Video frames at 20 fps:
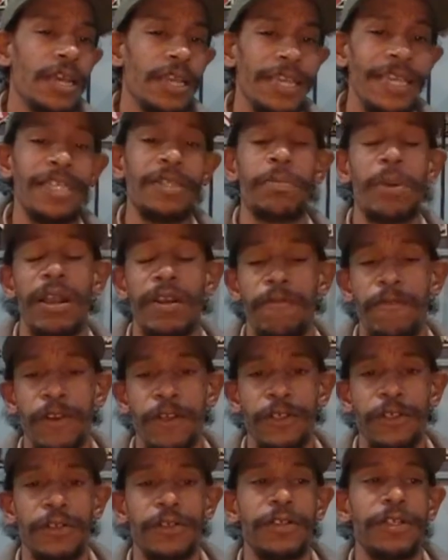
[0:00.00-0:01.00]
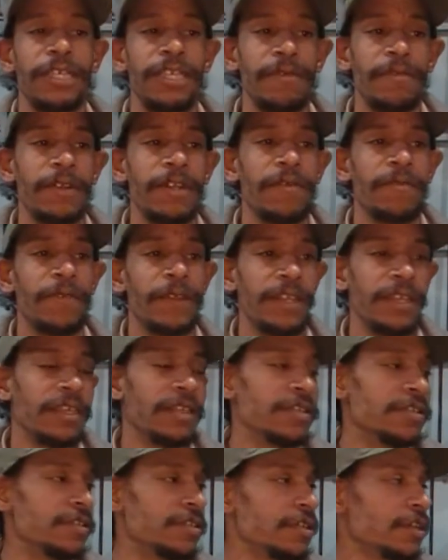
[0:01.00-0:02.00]
is beneficial, even if it
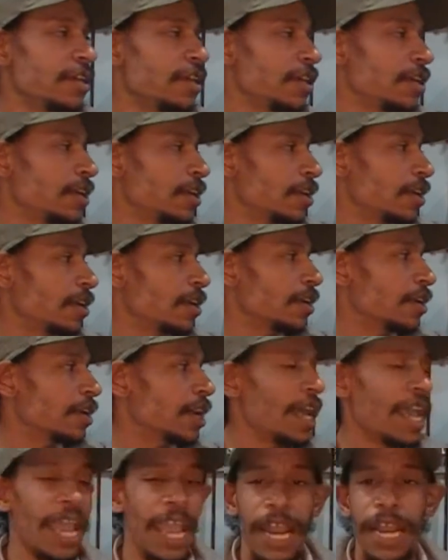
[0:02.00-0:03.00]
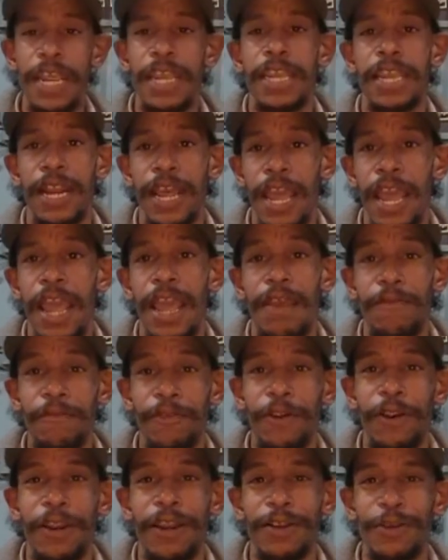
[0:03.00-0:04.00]
is a headache and a half
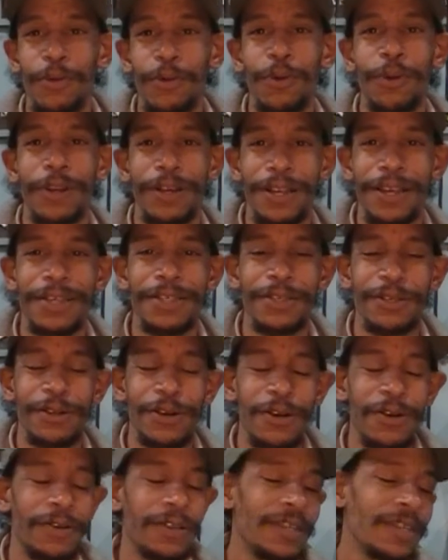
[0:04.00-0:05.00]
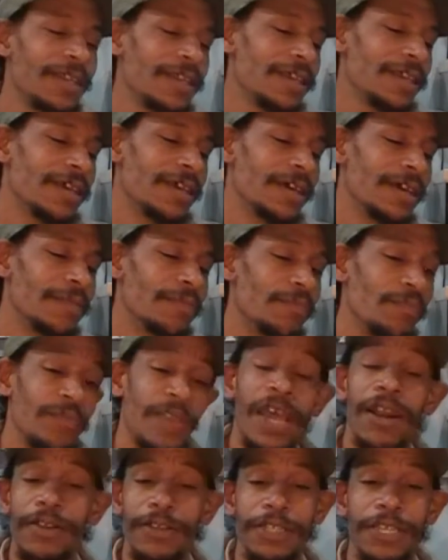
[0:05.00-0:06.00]
trying to organize it all.
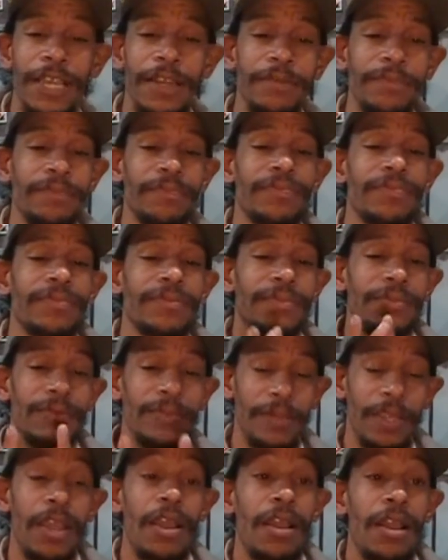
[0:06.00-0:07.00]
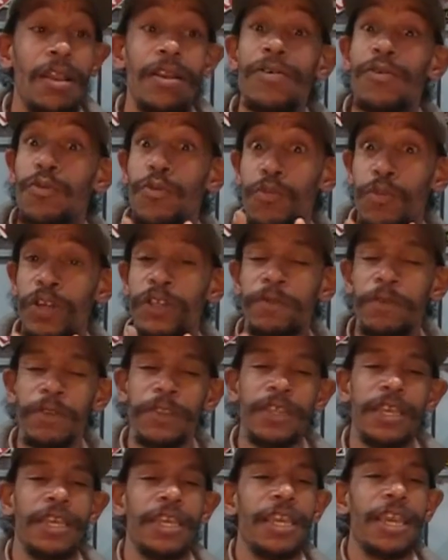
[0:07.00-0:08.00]
That all said, wishful
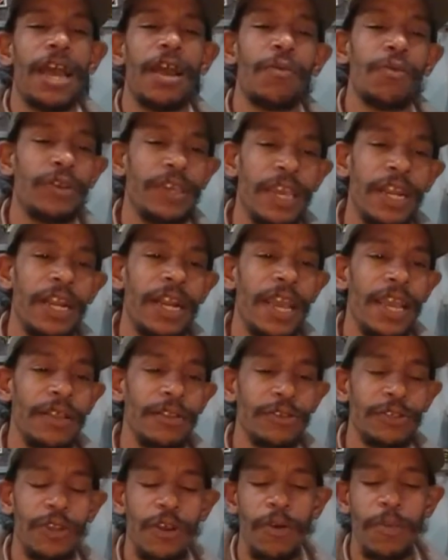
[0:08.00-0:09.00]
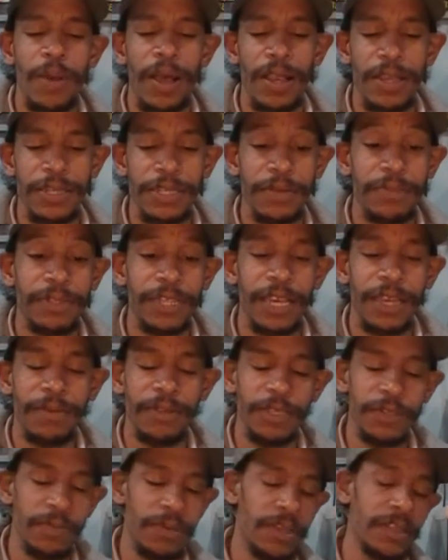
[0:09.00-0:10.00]
thinking, I will get an Anglers Hall box sometime
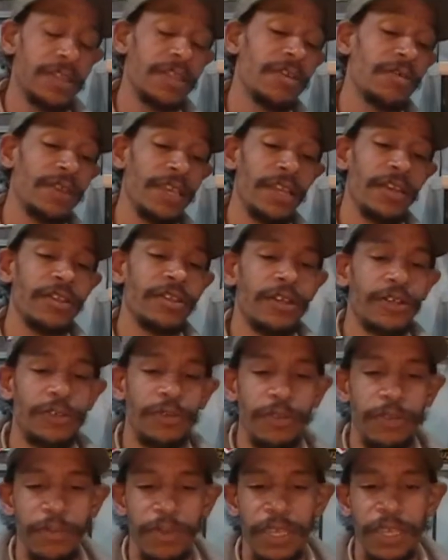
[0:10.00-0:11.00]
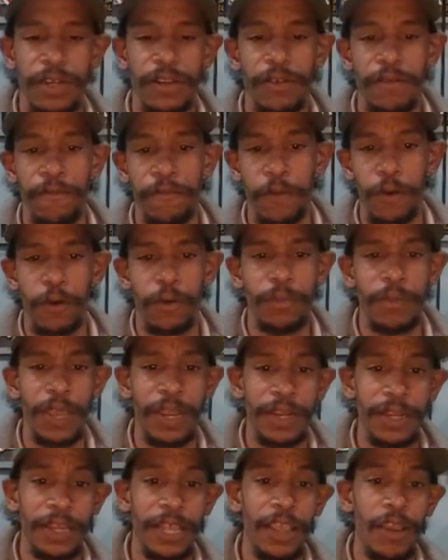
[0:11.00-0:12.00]
this month. They'll get in touch with me and confirm
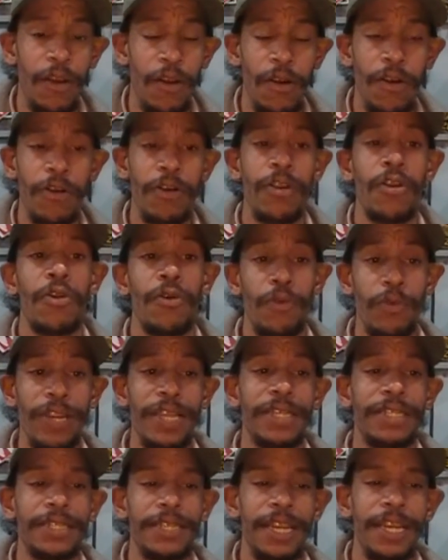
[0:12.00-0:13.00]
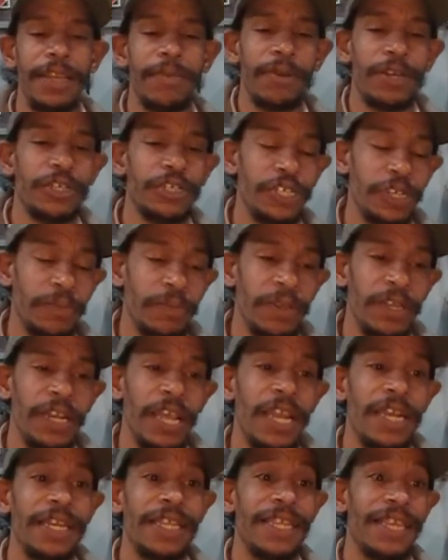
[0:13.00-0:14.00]
that they are reinstating my shipment
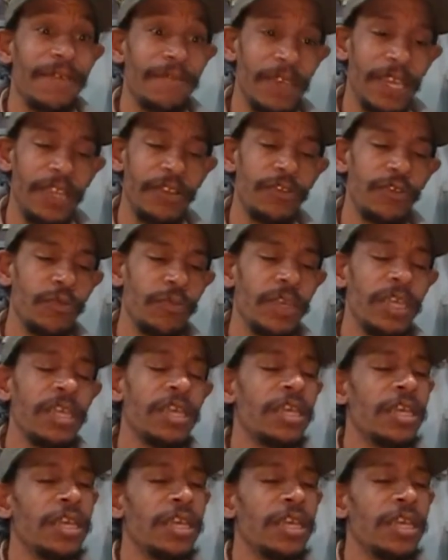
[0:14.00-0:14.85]
and giving it to me.